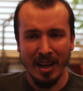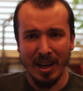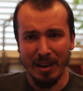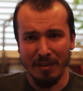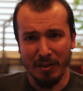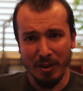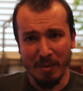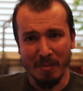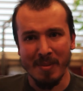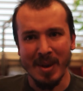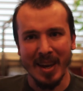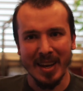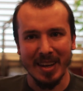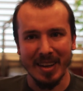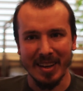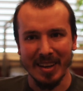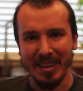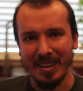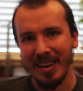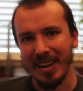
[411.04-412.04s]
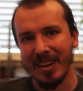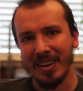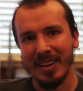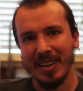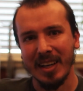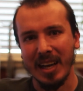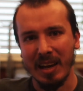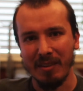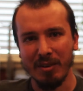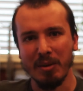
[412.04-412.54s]
if you make it in there,
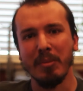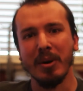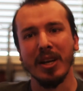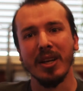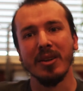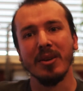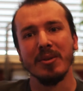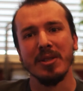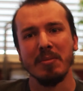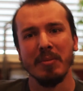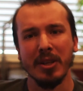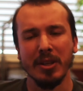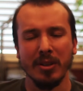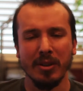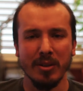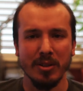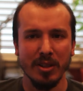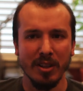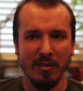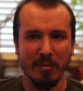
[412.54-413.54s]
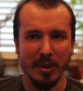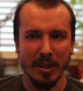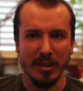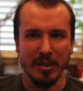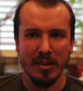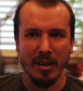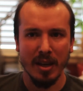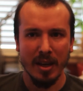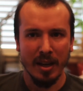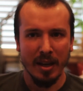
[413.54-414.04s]
everybody knows about your
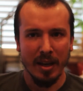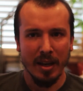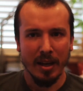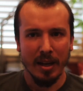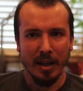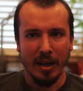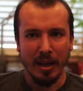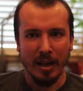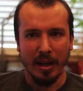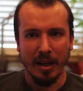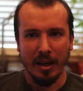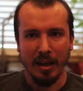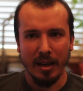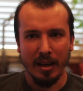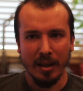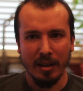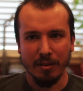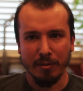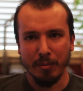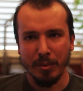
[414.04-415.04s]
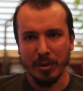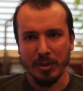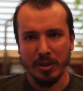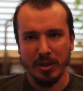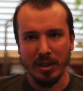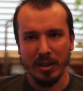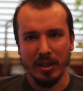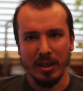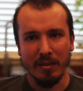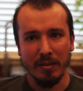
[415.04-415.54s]
achievements. I have
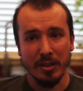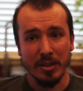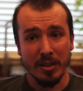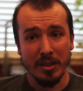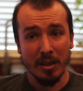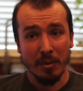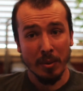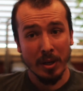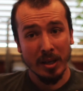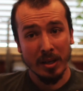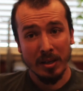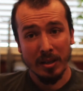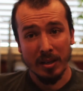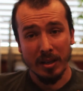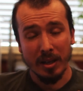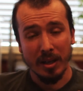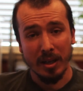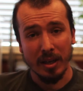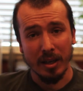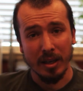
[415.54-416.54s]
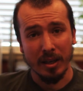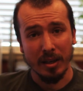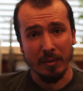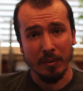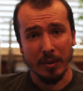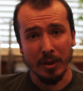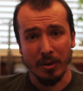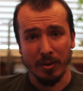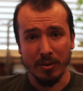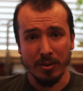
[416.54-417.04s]
personally never seen one.
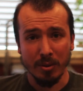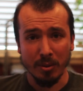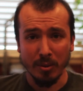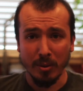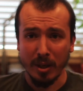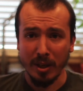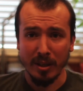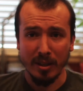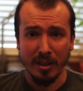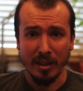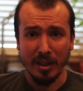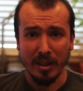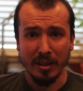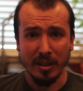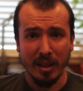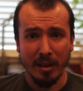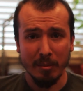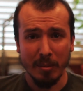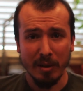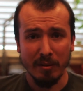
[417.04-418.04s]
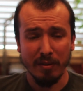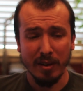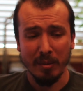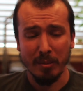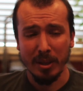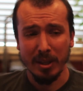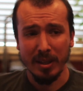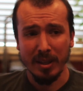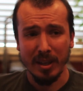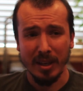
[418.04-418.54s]
We don't do anything like that in my
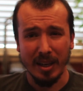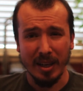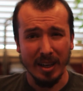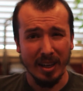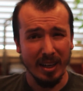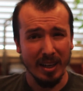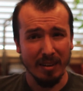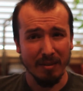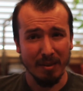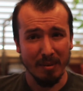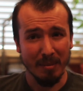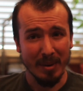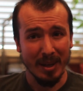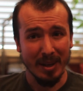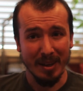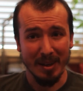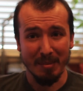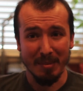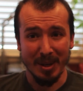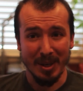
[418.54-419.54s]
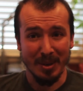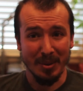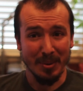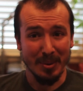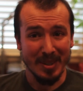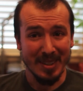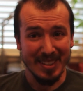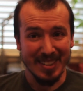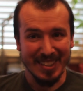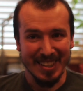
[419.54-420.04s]
family. I haven't met anybody who
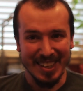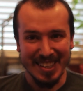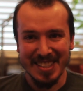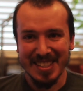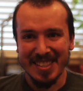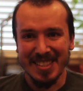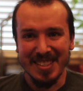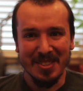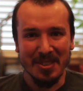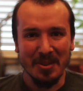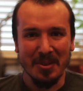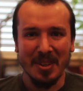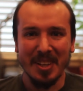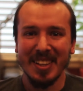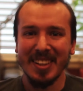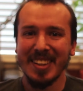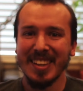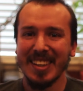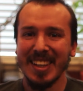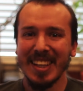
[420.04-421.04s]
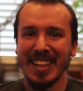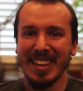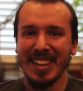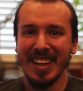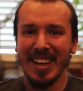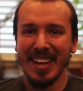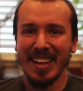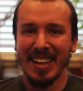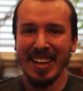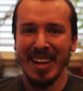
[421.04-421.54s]
does do anything like
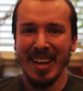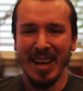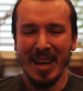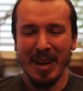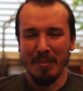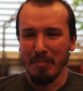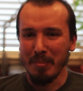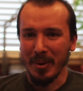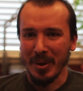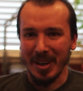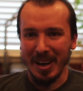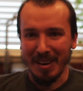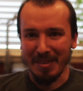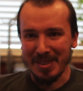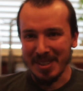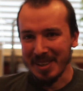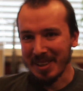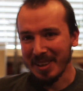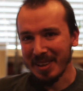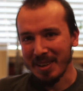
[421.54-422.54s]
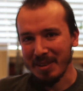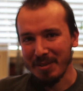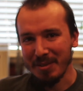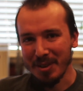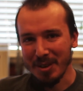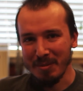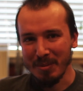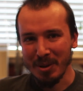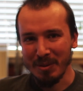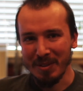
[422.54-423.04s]
that, but I've seen it in a
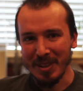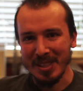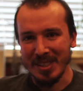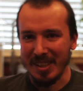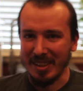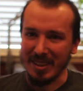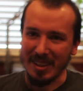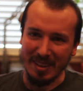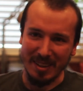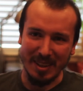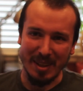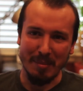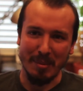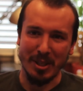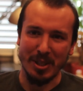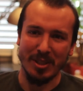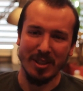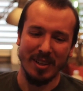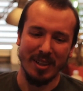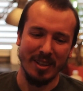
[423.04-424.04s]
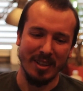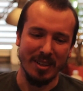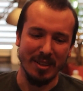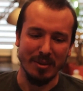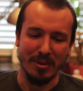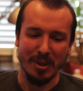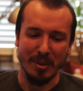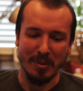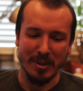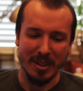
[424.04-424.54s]
few movies, and they mentioned it in the
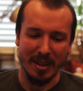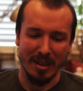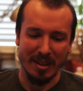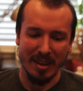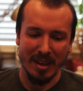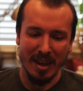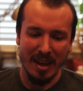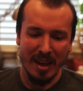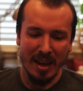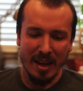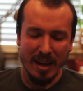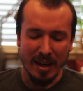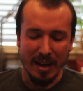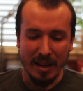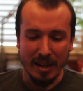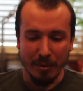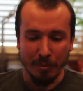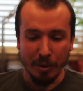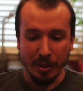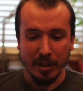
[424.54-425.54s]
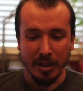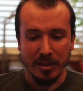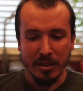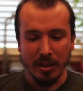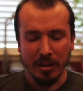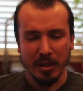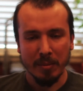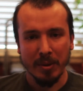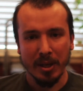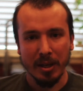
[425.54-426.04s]
YouTube talk. Well, they
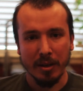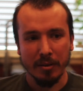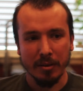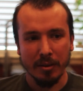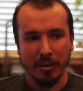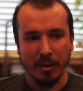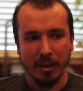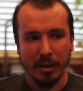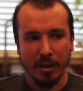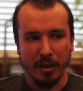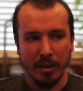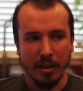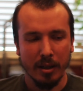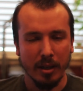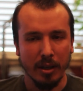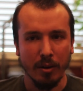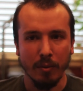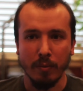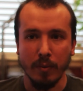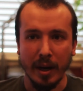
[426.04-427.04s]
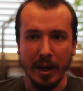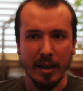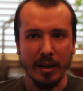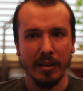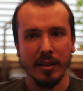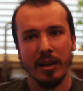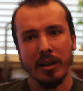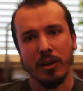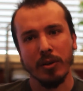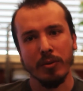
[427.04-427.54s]
talked about writing
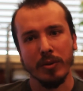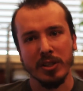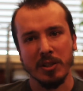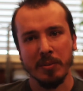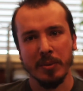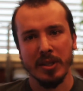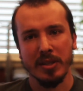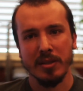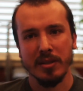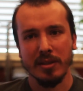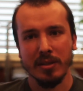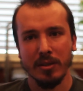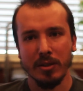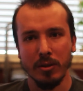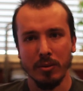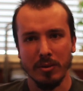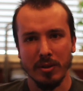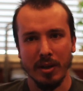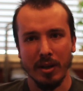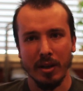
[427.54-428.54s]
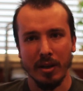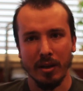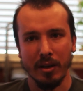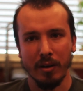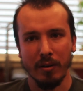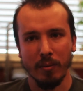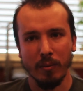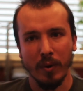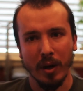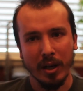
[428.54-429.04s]
that Christmas
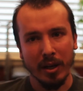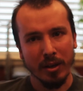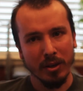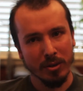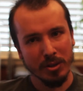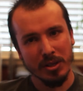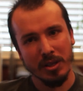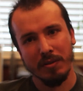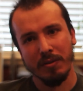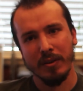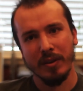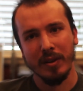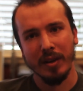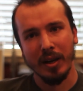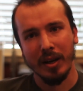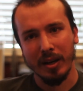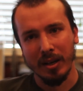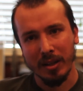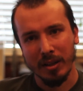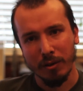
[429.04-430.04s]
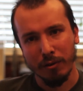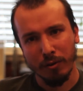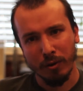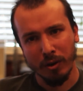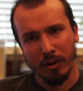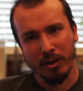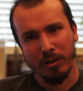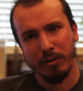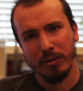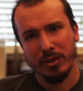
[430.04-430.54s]
newsletter, writing your stuff in there
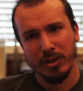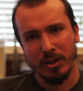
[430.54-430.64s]
on the